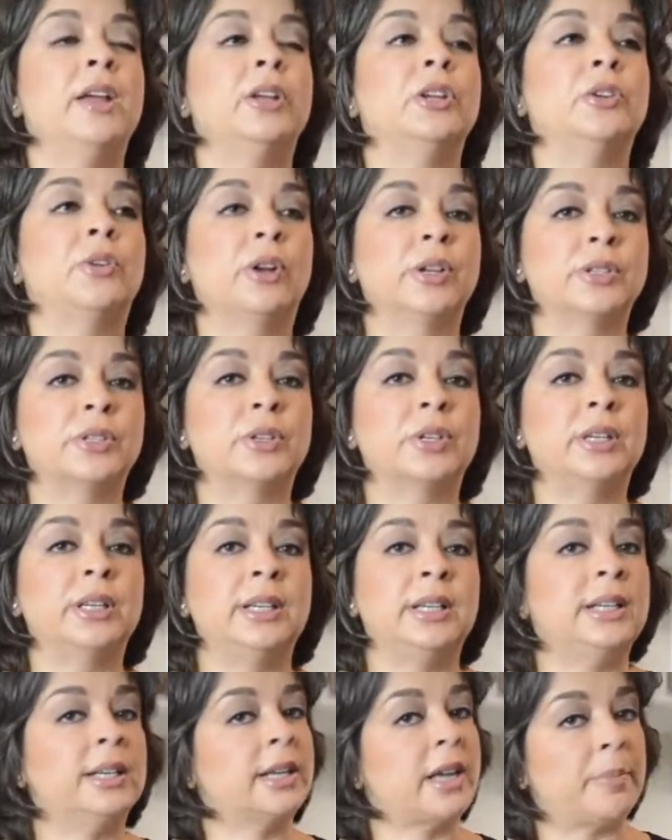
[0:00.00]
You're also going to
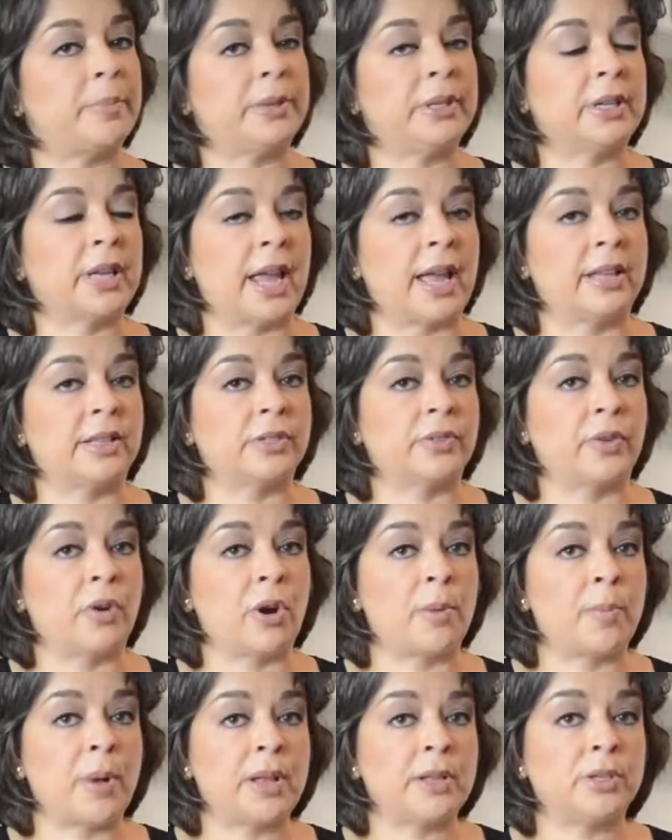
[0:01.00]
need a couple of cans of
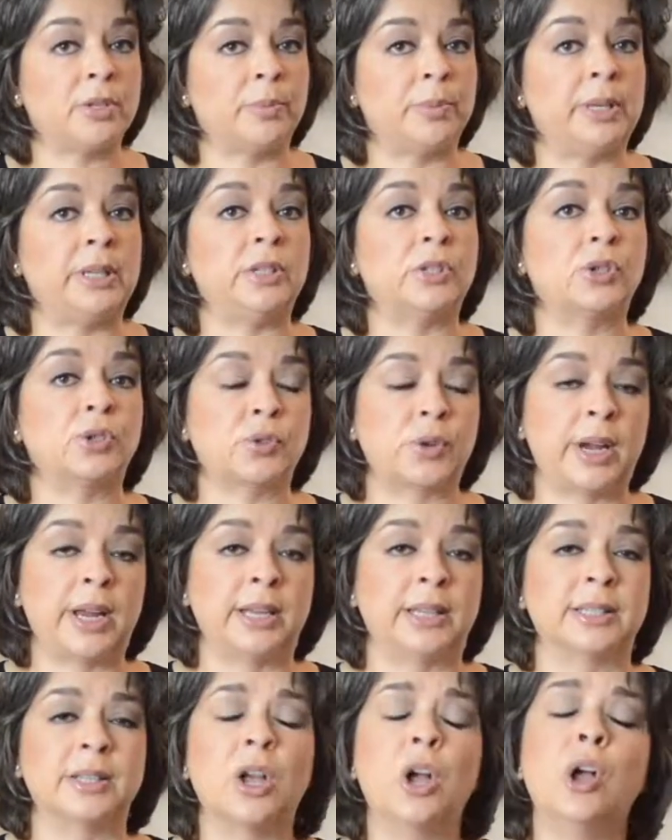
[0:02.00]
garbanzo beans
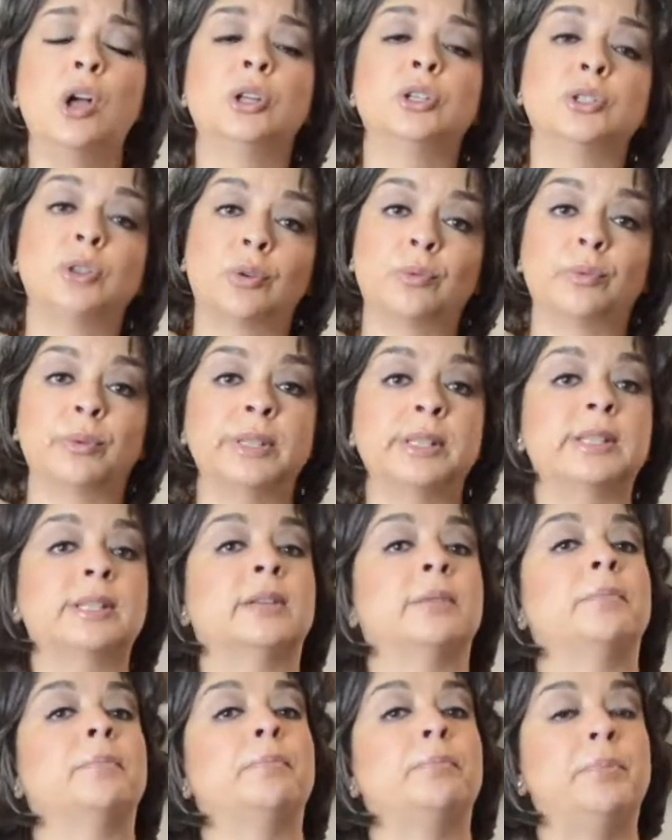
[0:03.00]
drained. Don't rinse
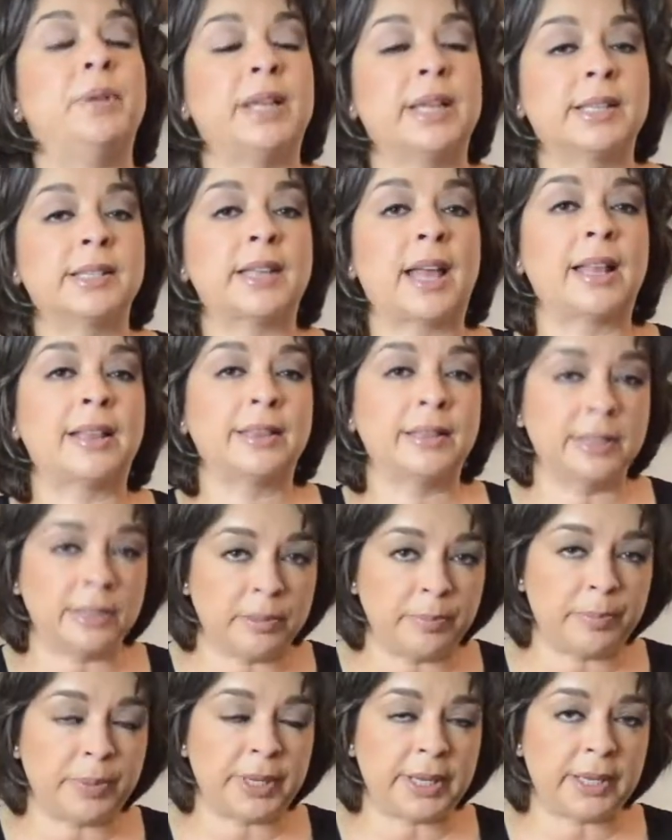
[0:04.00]
them because that
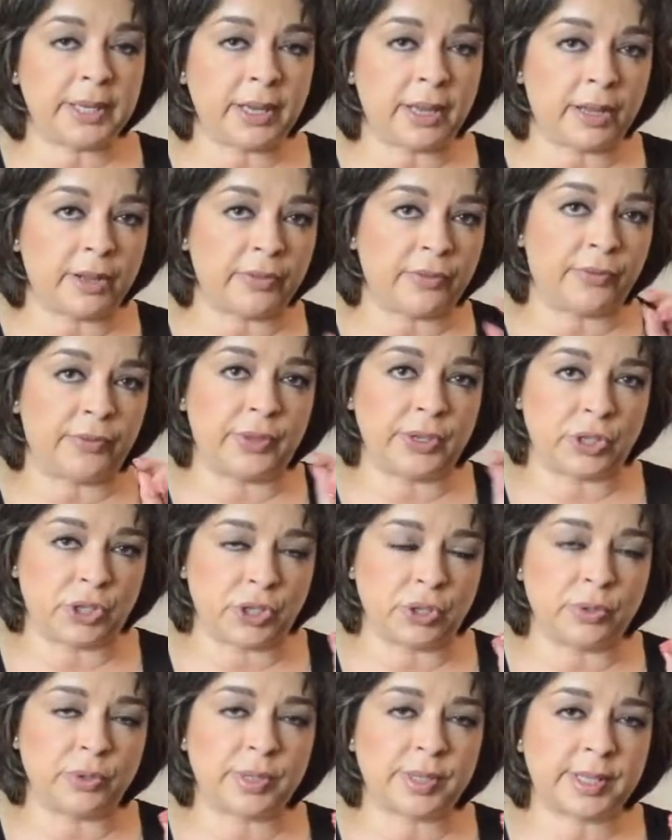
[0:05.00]
little bit of the
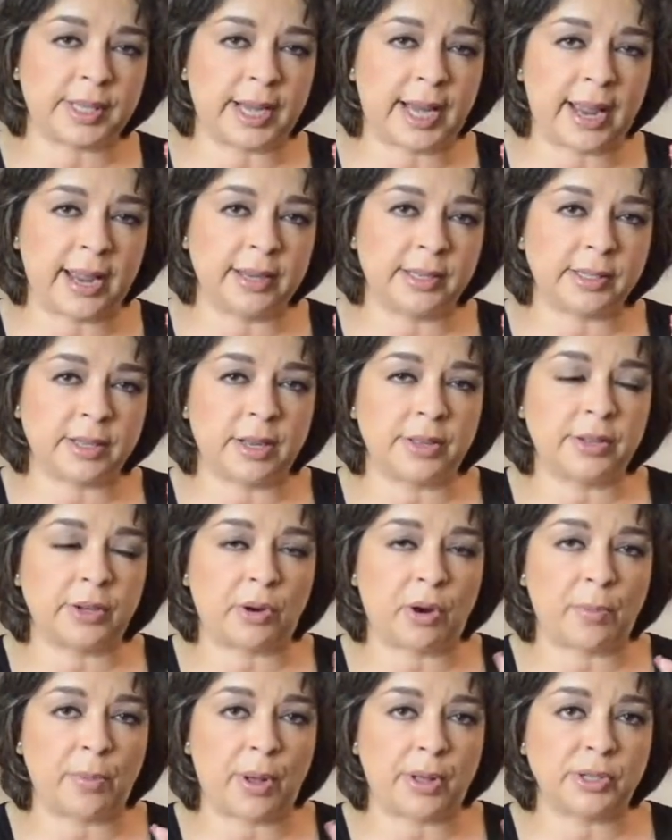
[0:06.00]
juice that hangs on the
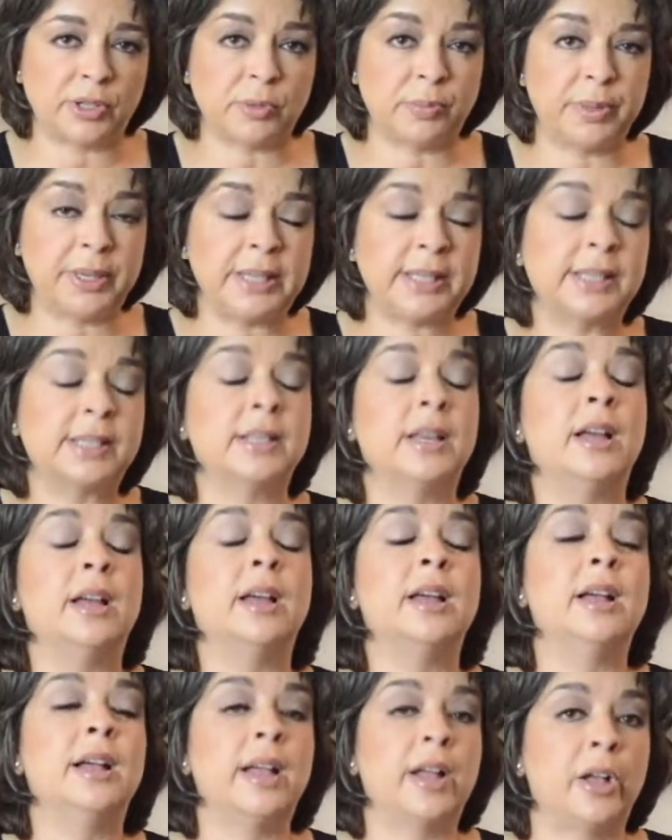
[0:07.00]
garbanzo beans
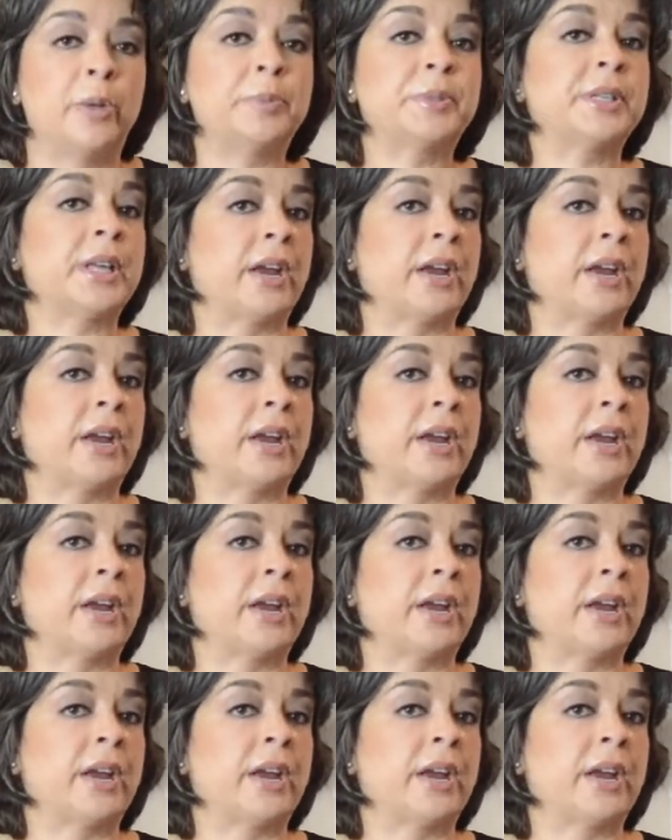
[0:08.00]
helps